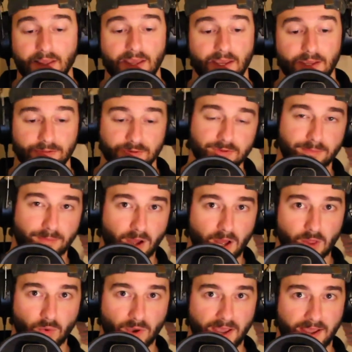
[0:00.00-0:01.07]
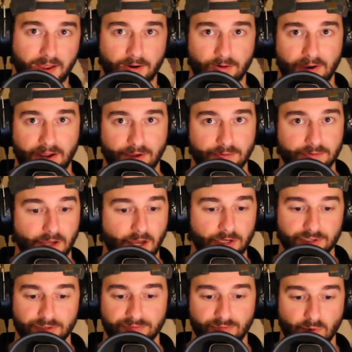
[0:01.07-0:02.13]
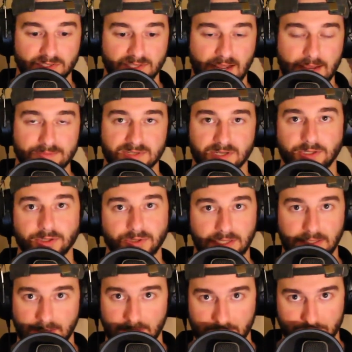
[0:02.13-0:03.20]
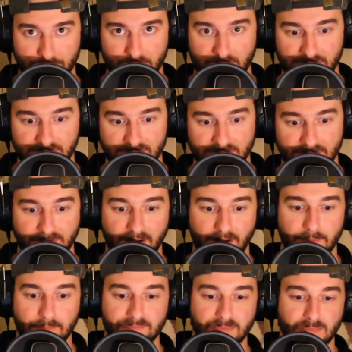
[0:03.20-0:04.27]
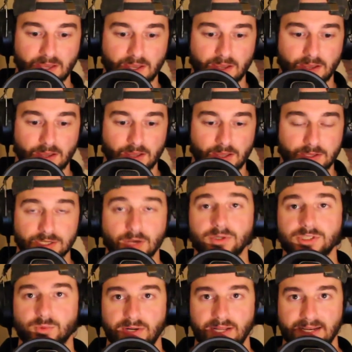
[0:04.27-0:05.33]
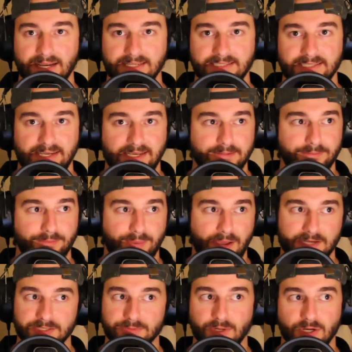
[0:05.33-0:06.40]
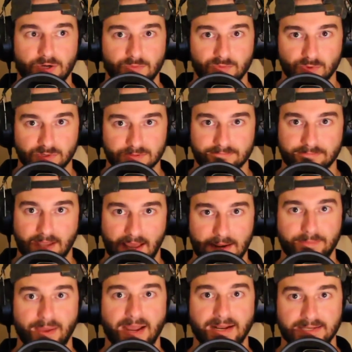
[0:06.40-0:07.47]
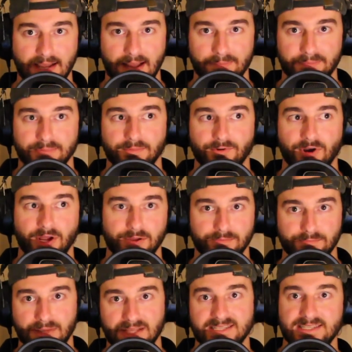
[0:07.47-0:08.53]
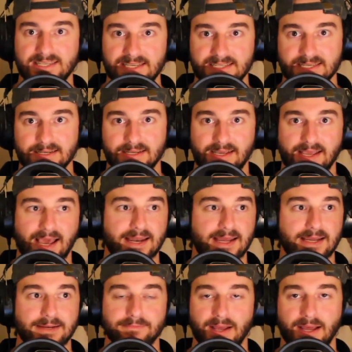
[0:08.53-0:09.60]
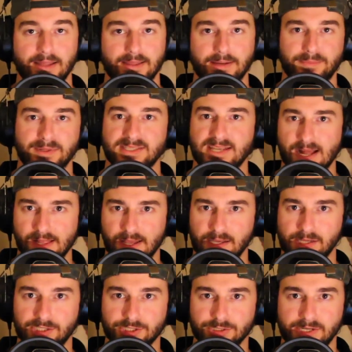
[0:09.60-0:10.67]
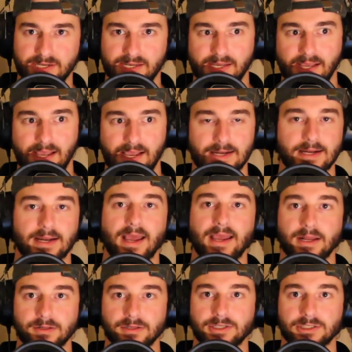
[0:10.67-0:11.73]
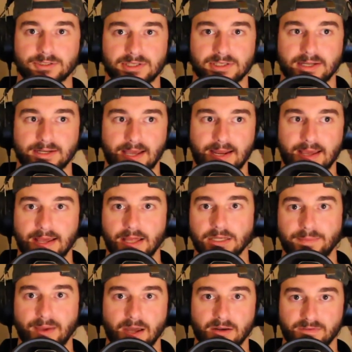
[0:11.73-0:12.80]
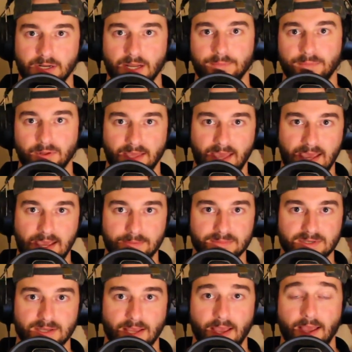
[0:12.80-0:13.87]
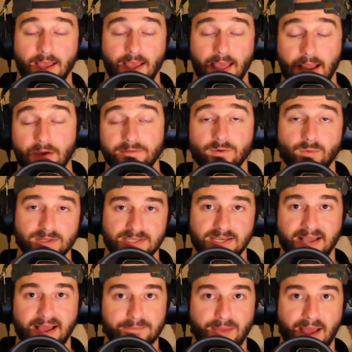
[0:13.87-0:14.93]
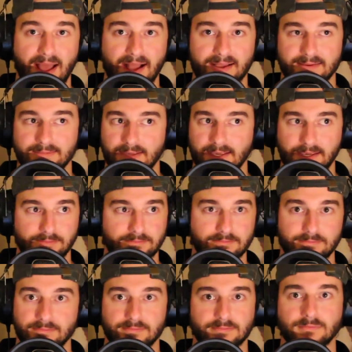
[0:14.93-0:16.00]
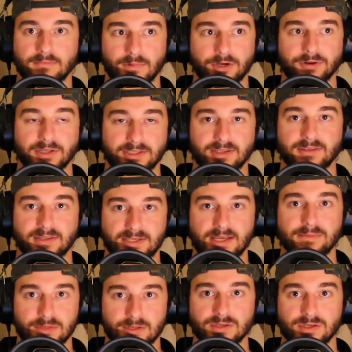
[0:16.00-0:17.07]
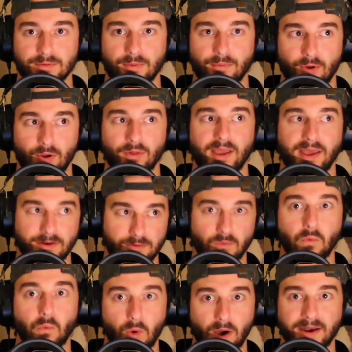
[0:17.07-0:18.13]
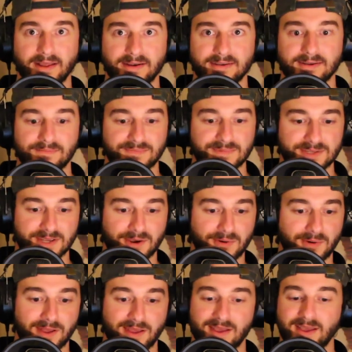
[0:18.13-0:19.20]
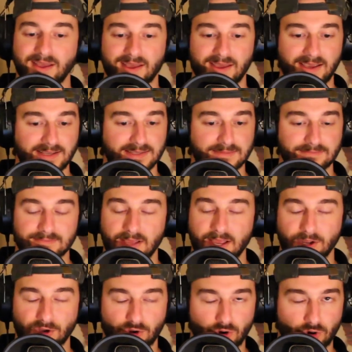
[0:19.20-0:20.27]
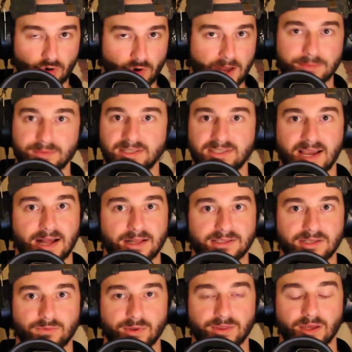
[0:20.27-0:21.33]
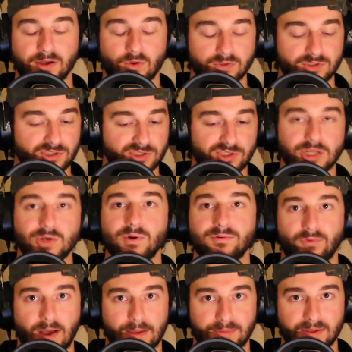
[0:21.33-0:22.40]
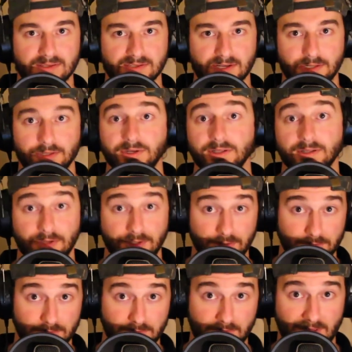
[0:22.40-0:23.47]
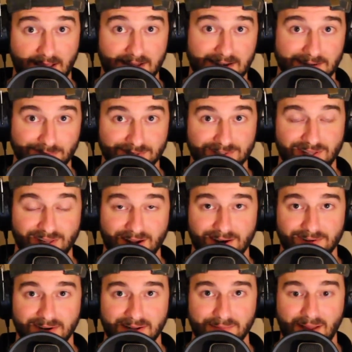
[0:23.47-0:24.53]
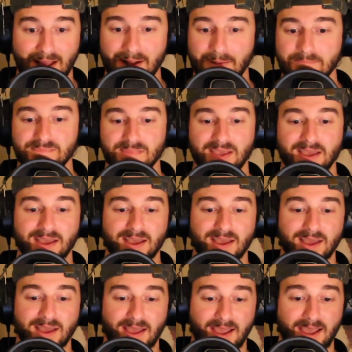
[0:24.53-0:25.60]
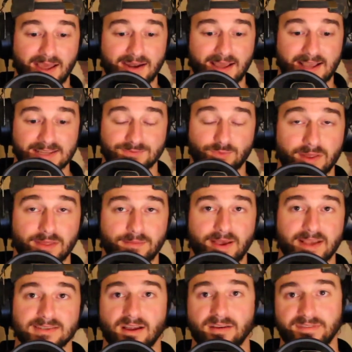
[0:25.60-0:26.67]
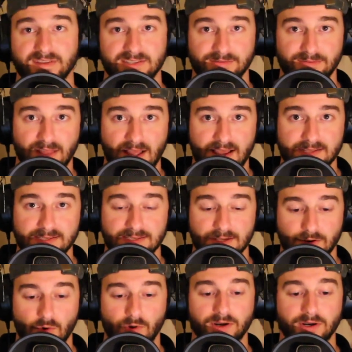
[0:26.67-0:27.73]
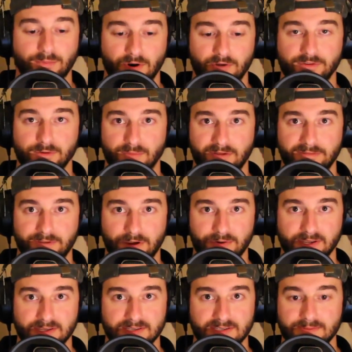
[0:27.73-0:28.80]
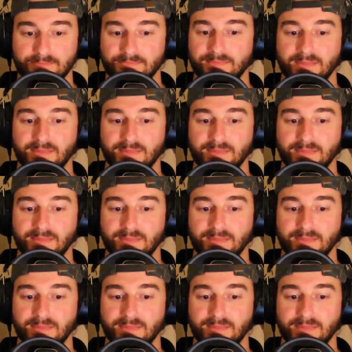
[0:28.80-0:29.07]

He threw the ball away around 104 times, including incompletions in there. So in 2019, Patrick Mahomes was kind of banged up around mid-season. He had a patella injury and an ankle injury that kind of held him out of a couple games. However, once he got back, he literally took the team to the Super Bowl and won it. So he's incredibly talented with a whole slew of weapons, including the new Clyde Edwards-Helaire running back, and has the best offensive lines, according to Pro Football Focus.